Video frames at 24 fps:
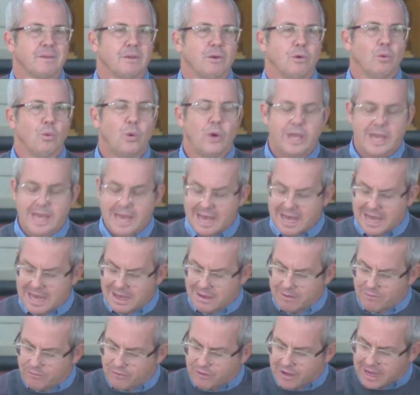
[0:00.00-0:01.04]
We
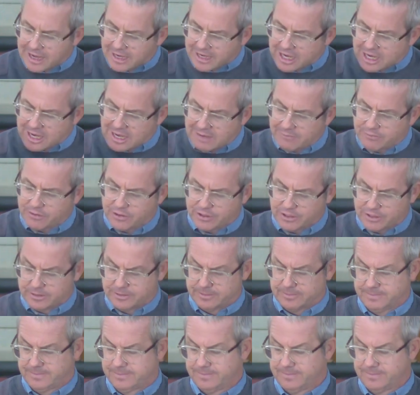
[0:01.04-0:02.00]
have a covenant.